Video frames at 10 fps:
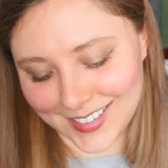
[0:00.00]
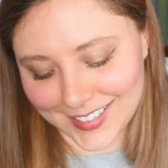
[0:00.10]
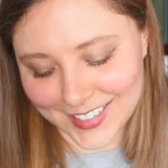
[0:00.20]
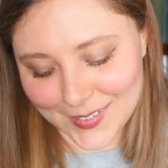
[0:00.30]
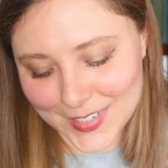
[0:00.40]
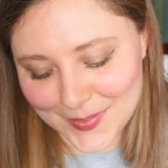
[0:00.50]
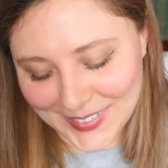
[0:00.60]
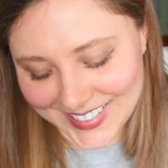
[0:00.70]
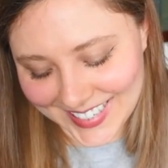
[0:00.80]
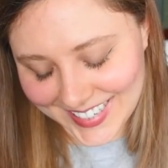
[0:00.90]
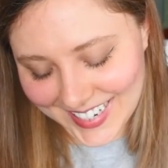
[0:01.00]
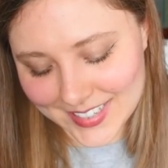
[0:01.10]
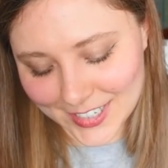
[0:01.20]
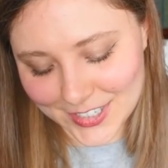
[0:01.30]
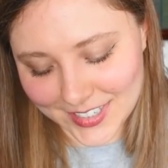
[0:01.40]
Uh, next up is a book that it's
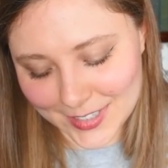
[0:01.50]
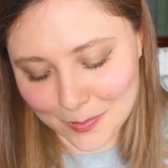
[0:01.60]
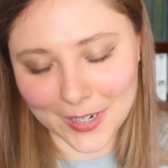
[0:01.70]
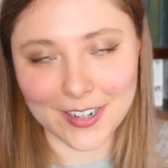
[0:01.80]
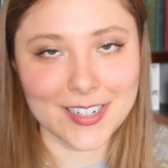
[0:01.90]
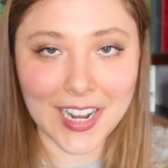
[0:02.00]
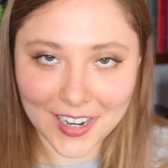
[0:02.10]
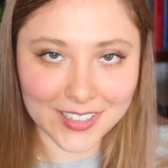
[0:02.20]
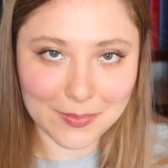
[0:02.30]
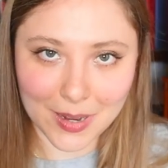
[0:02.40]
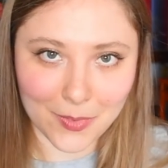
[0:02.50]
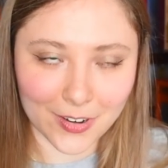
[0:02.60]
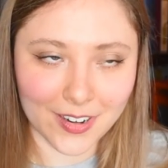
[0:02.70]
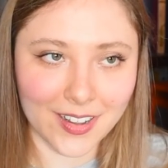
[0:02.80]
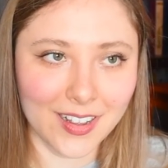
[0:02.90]
actually inspired entirely by
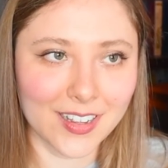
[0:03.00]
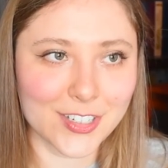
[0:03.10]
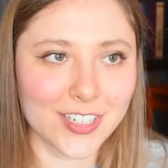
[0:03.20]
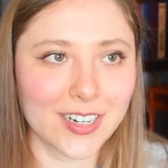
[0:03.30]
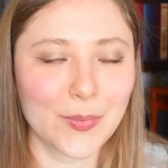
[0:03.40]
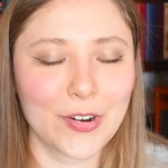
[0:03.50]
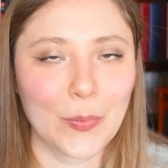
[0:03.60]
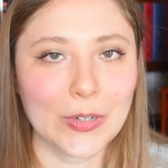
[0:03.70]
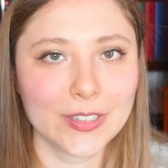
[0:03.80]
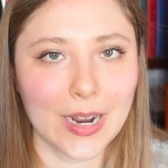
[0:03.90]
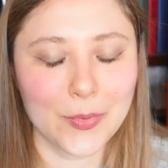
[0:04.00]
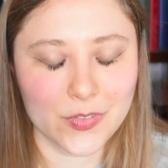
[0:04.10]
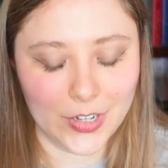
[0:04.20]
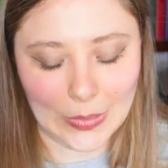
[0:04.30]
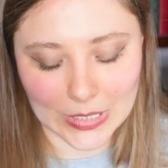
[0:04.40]
Mara. Uh, she and I were on a World Hoppers
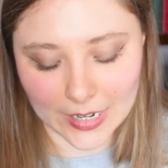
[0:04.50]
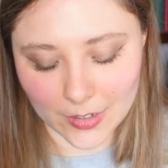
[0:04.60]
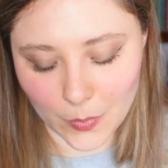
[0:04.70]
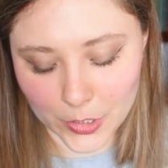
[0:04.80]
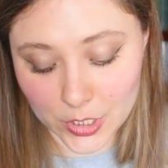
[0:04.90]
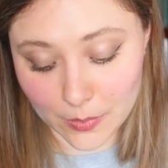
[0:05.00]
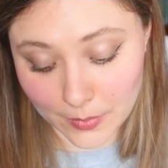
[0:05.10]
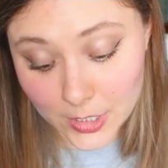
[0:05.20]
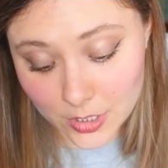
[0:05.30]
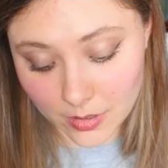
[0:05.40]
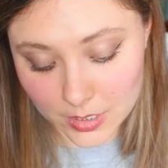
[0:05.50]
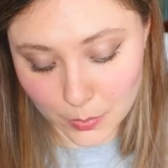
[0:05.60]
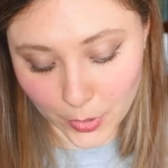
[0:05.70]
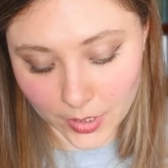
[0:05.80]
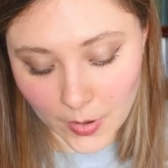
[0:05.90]
video together where she mentioned this
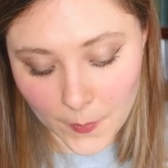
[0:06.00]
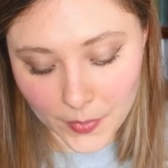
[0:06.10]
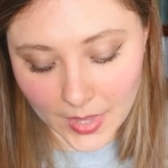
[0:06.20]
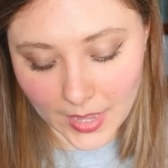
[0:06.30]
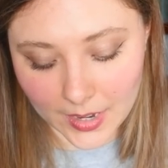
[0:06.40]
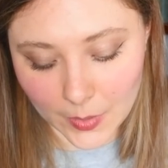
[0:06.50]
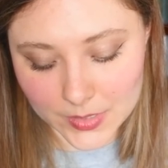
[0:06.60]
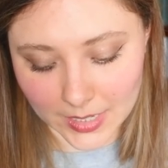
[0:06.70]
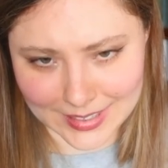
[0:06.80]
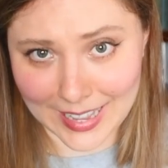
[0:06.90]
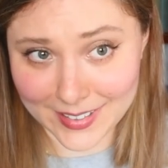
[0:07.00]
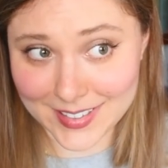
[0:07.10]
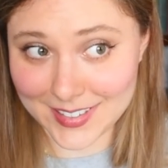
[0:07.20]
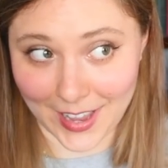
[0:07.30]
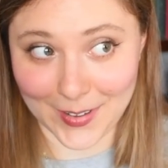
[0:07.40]
book. And I was like, that
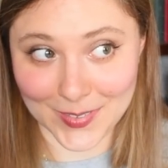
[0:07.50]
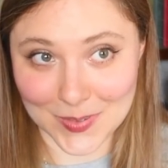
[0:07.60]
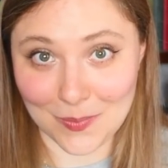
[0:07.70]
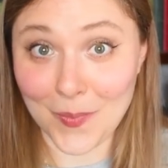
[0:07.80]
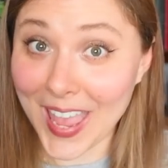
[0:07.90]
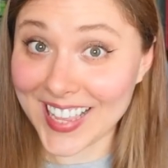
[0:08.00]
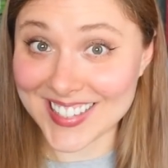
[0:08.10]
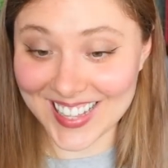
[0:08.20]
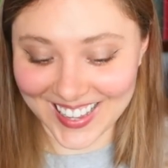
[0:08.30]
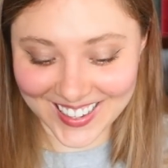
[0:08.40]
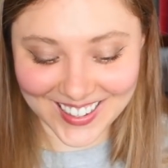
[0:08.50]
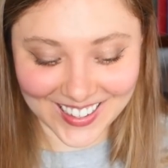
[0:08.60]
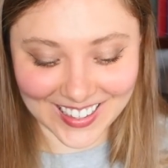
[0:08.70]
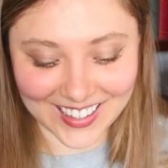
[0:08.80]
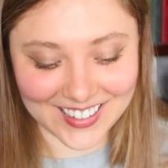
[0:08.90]
sounds amazing.
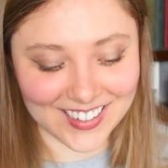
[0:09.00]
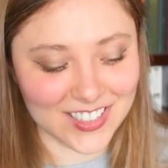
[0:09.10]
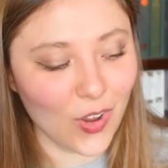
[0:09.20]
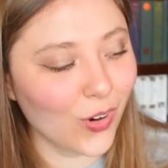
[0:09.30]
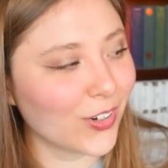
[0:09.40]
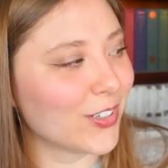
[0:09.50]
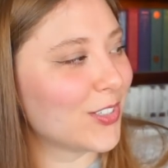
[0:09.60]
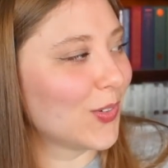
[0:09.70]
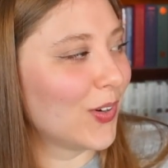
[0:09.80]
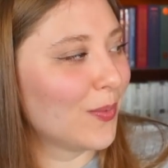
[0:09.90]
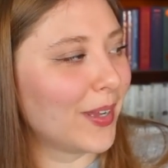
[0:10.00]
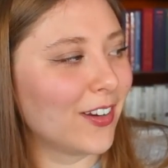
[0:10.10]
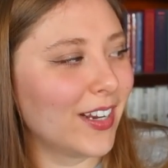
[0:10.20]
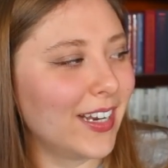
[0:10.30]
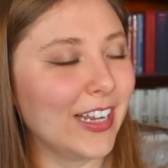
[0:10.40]
Uh, and it is Horrorstor by
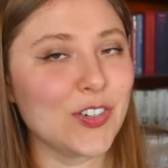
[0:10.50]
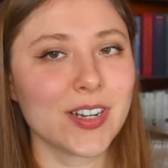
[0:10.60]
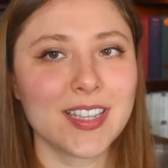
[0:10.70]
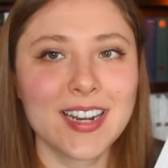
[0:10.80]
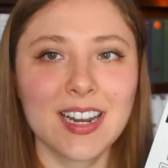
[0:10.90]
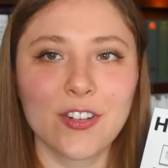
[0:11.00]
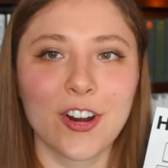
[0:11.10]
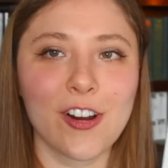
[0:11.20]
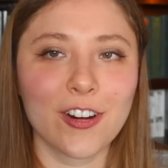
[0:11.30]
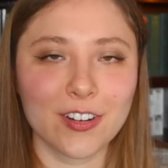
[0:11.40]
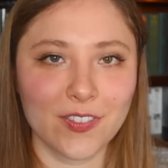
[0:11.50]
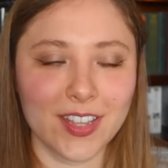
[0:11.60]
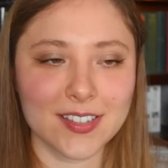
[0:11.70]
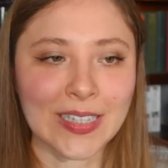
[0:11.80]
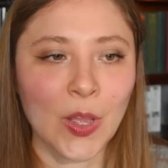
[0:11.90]
Grady Hendrix. I'd never heard of
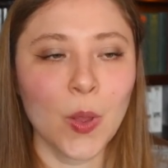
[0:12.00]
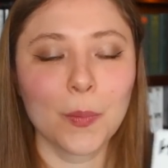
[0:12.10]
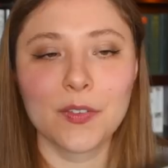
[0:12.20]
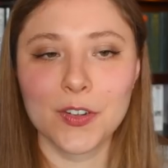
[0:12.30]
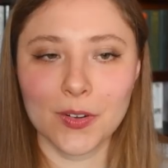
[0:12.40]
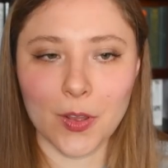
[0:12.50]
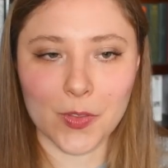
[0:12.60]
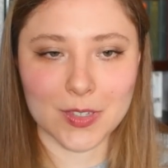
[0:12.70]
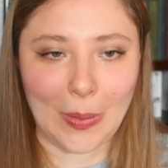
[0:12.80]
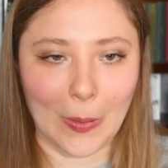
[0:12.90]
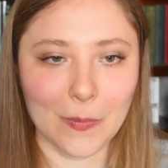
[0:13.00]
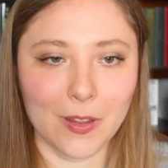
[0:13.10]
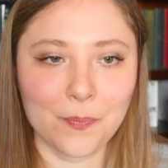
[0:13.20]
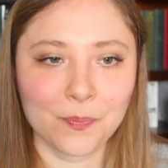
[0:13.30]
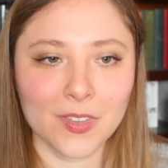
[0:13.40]
this. But if you don't know this about
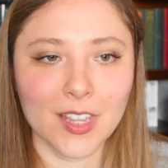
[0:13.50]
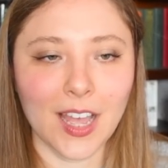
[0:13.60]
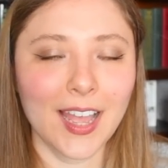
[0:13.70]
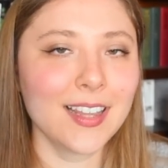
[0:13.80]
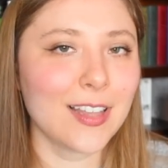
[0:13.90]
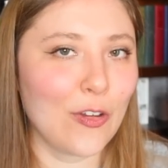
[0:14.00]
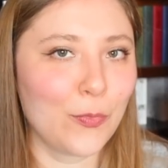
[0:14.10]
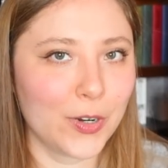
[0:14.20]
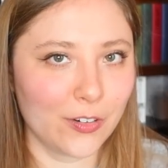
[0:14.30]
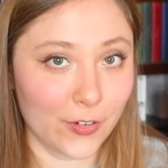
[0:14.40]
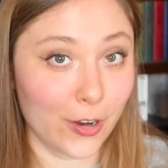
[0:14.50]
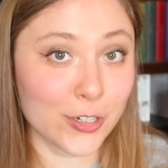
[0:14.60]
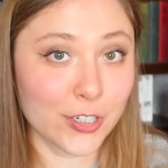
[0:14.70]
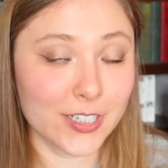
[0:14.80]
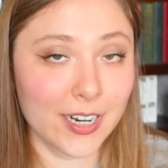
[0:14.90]
me, I love putting
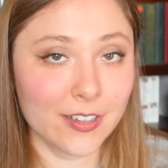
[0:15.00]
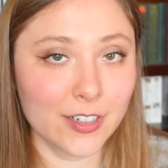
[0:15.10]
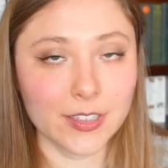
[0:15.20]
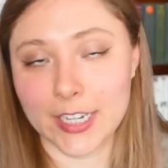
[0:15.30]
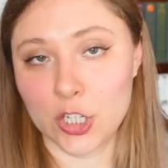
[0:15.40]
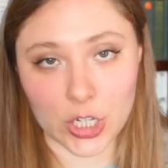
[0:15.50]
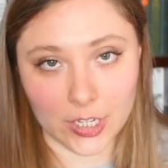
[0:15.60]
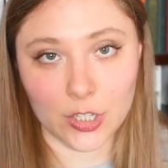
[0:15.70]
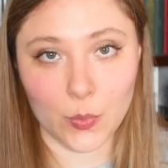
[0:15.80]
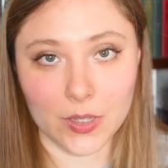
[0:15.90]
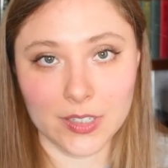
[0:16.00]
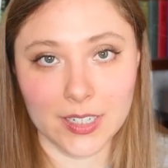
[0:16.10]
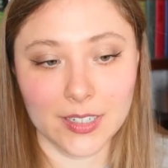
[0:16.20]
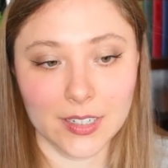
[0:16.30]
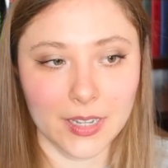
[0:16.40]
furniture together, like
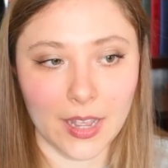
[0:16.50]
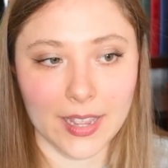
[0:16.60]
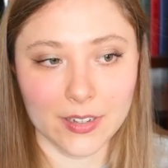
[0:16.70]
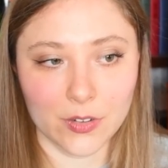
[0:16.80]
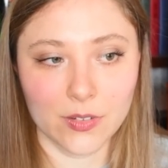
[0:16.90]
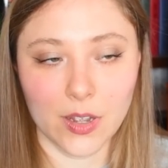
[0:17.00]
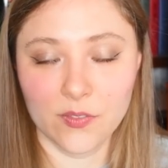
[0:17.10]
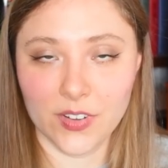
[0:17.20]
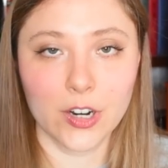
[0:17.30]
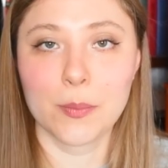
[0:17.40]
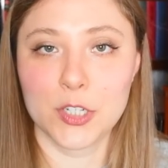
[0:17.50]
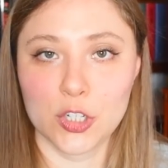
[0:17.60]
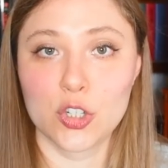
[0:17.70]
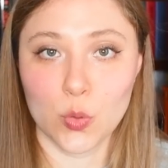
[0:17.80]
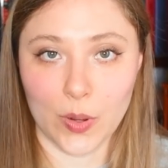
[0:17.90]
genuinely. I very much
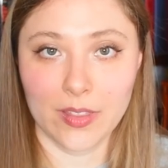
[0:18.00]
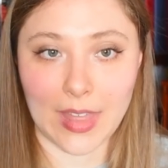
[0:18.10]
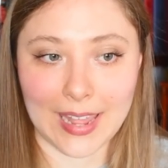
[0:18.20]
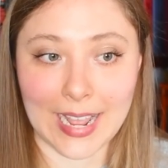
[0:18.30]
enjoy that